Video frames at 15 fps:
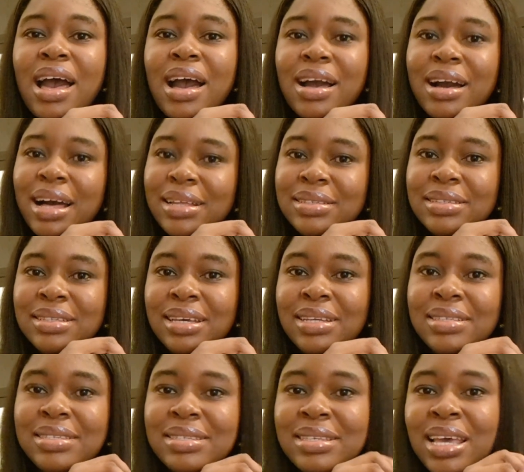
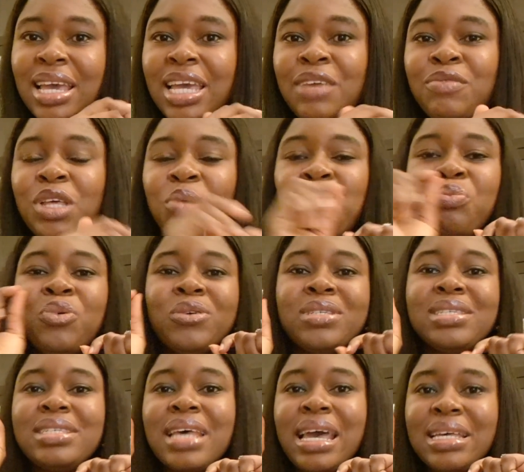candidates, if they
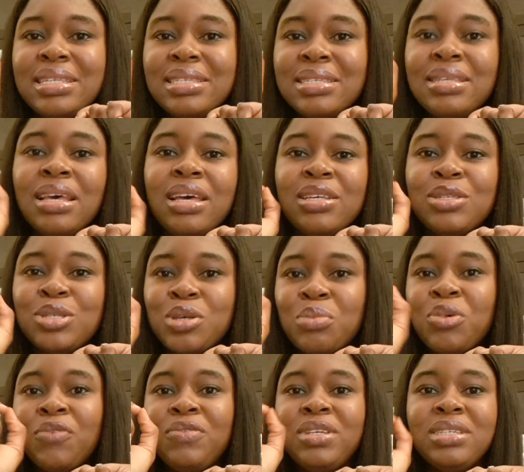possess some
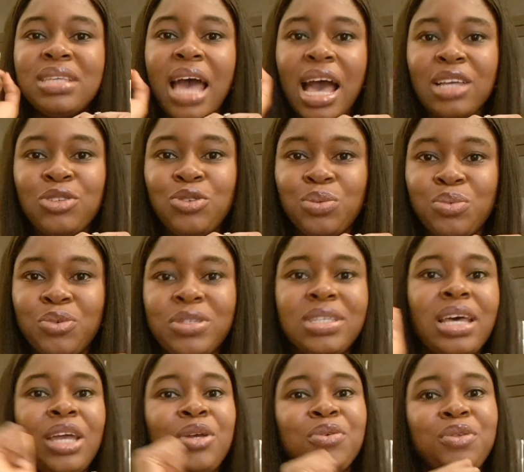of those attributes
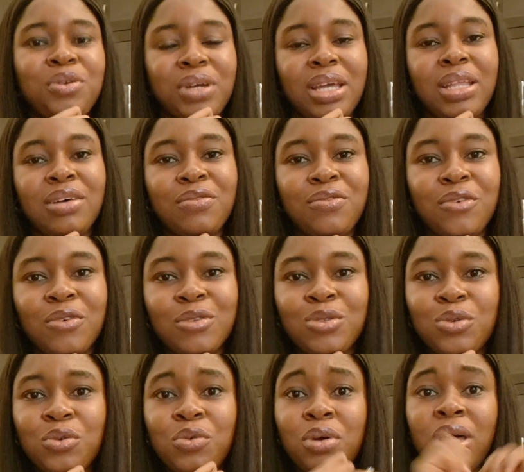that you're looking out for.
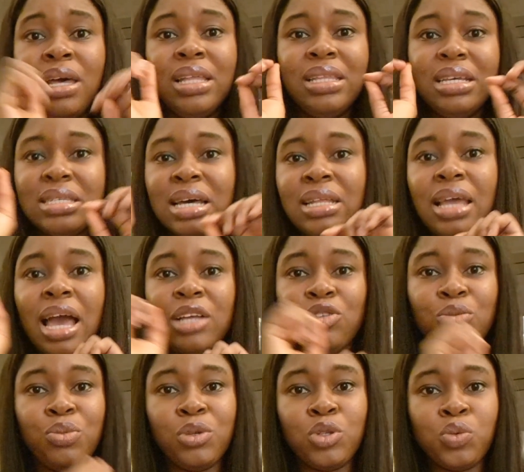So these are the
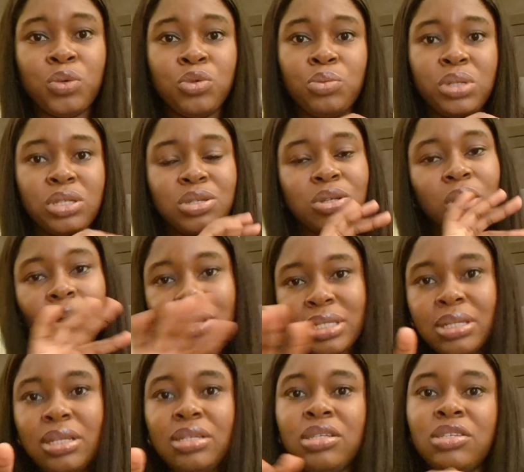attributes we want to be
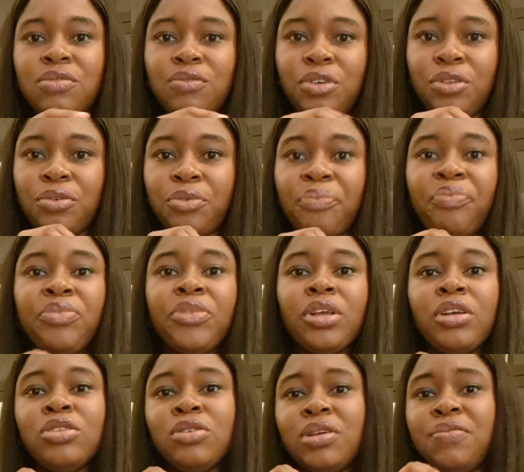discussing in this video.
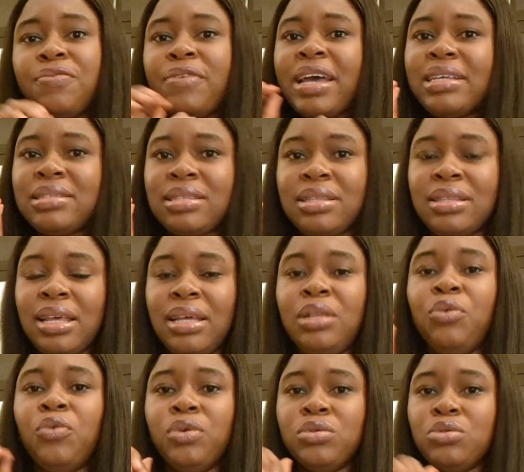So the first
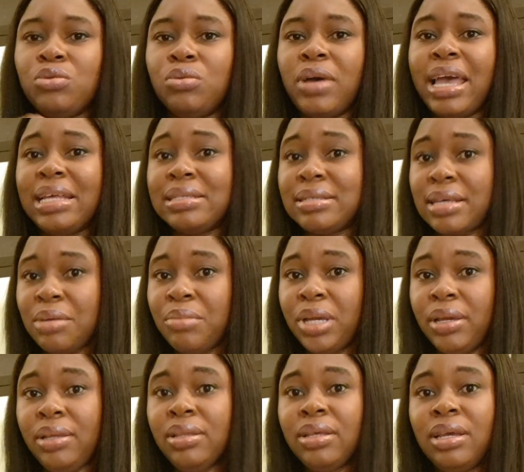thing we want to
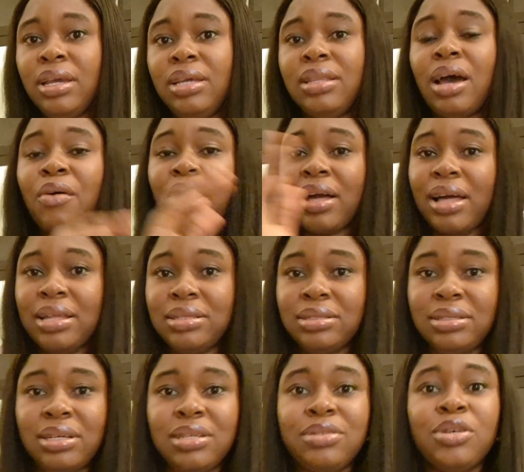examine in our
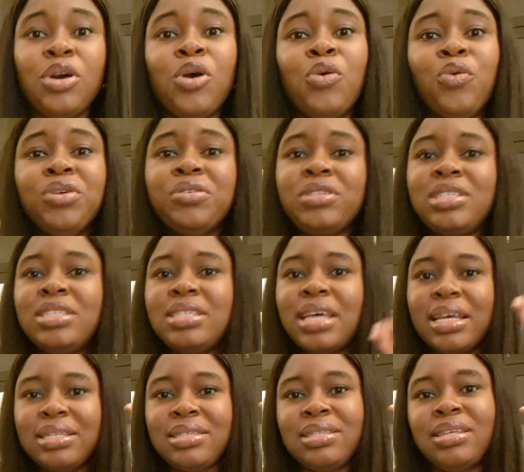candidate, we want to
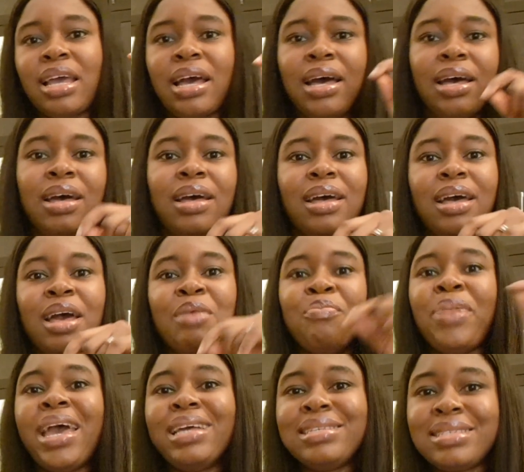test their
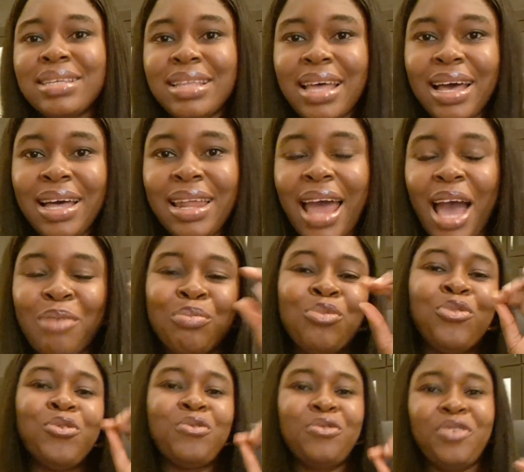personal and
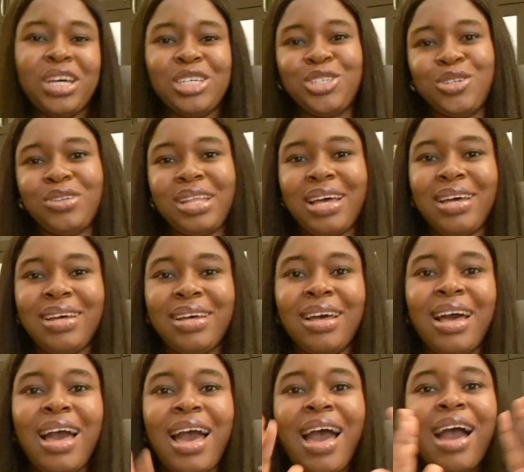professional
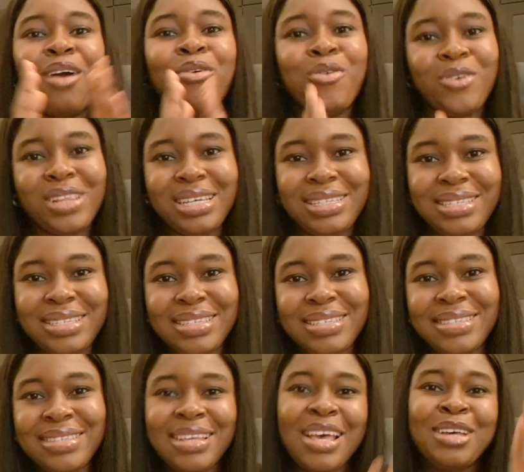
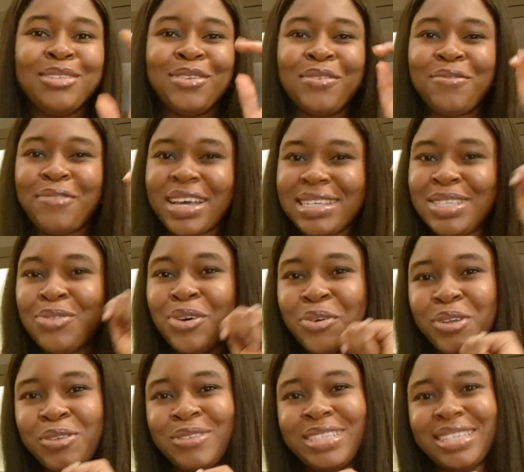qualities. So the first thing we're
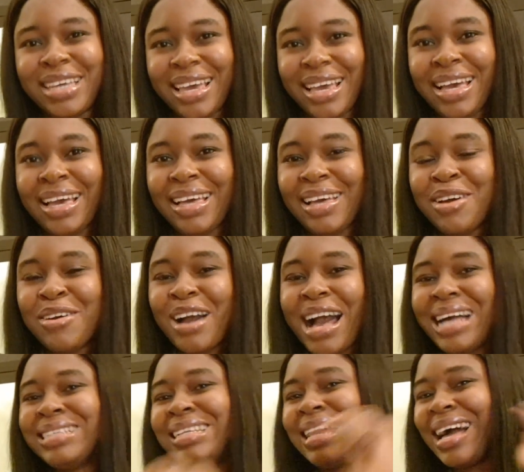going to check
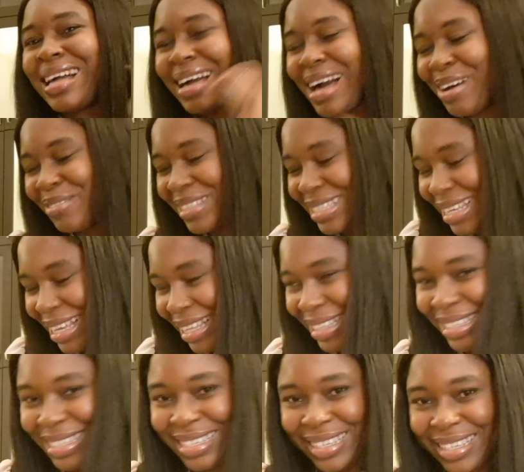as an
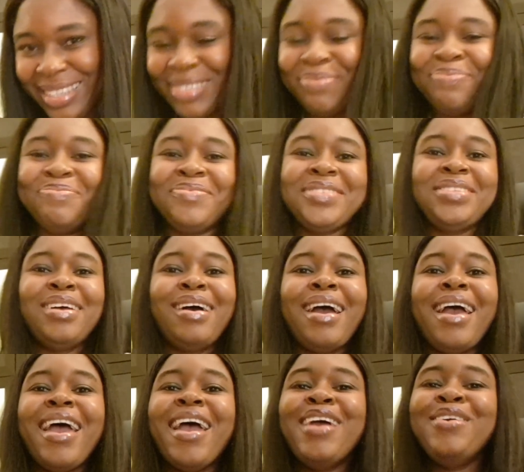accountant,
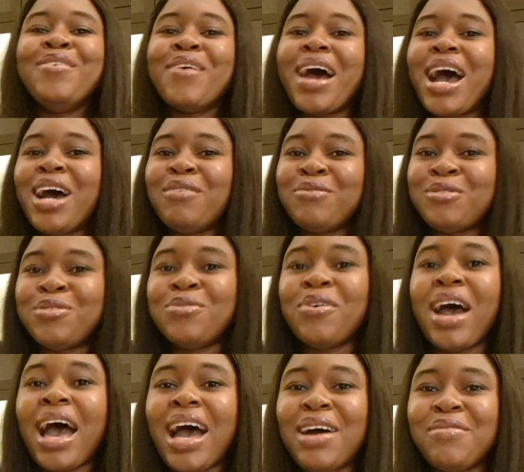you have to
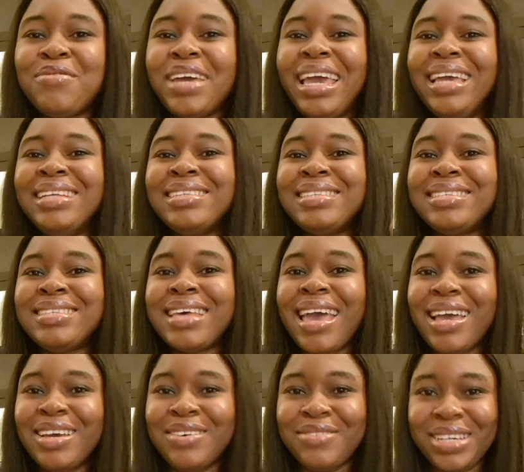have
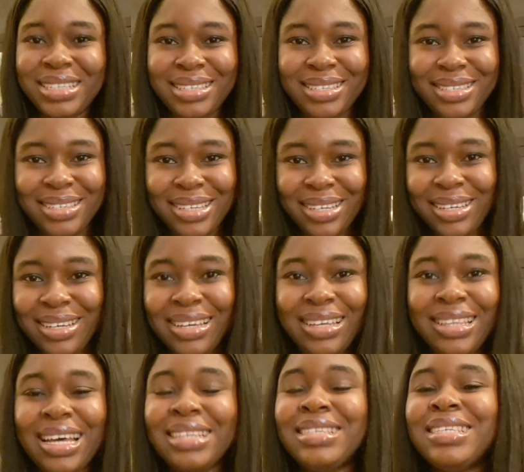integrity.
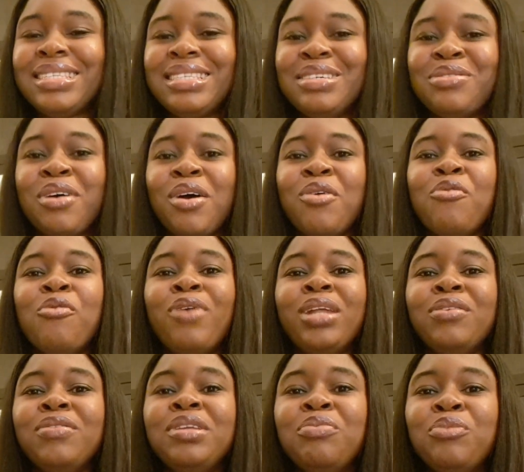That is one
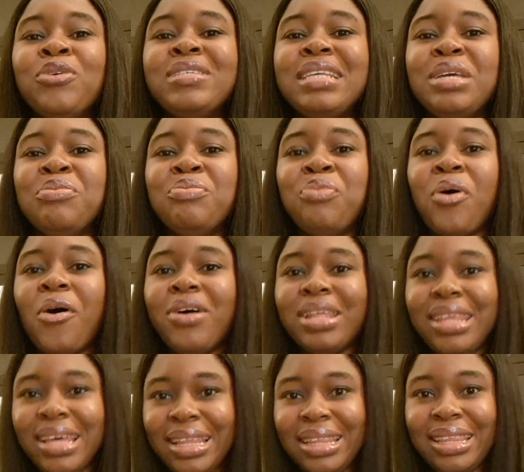of the most
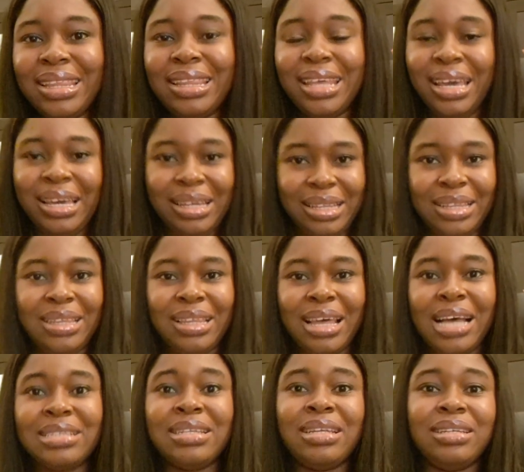important things
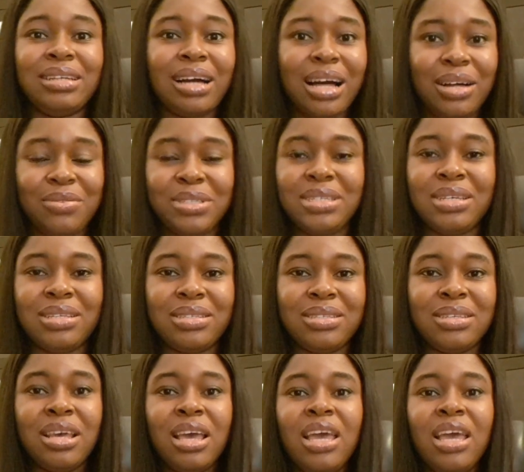as an accountant.